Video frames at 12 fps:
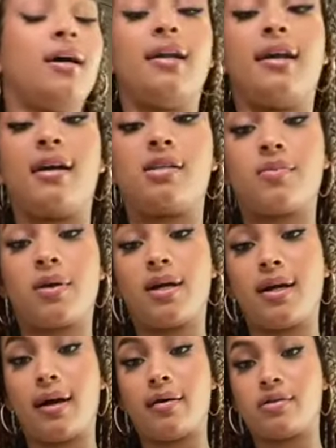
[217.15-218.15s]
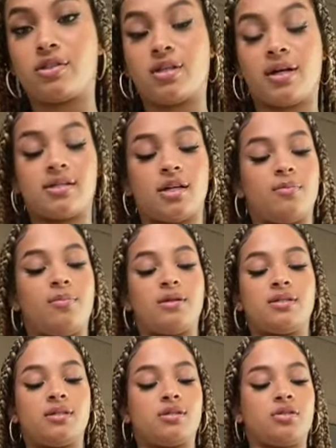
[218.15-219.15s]
Maya's working out and she has air
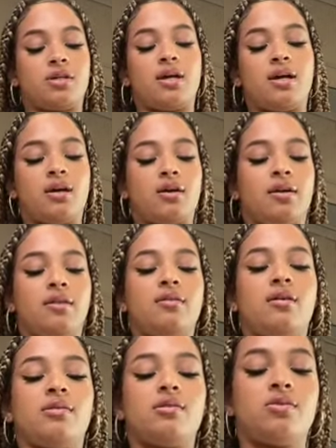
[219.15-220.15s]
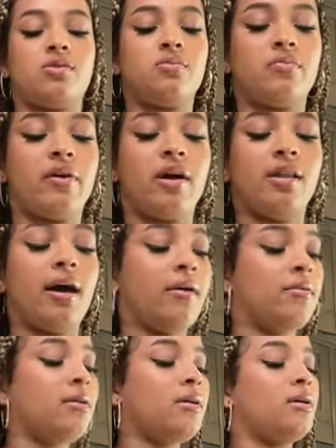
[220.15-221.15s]
problems, so she can't hear anything. So she's really loud.
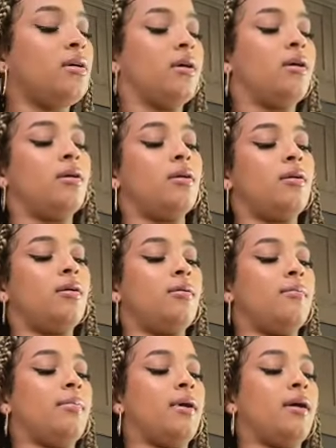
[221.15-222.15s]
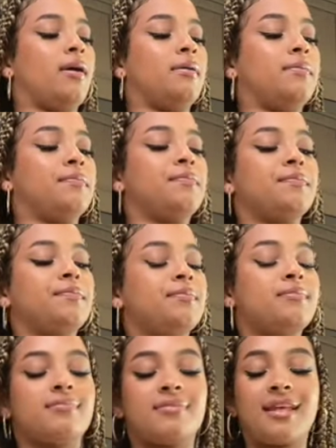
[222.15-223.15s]
But
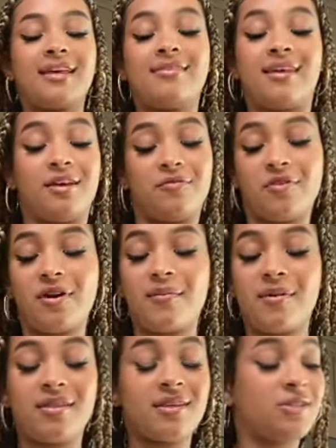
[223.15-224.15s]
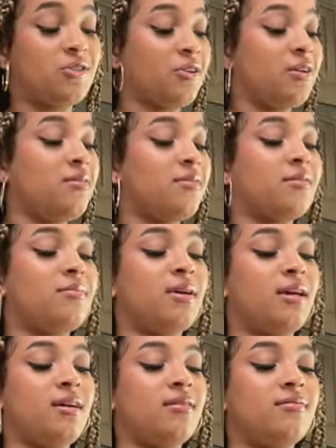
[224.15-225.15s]
thank you for coming on this journey with
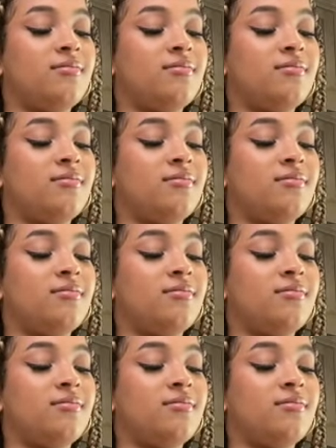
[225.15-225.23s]
me.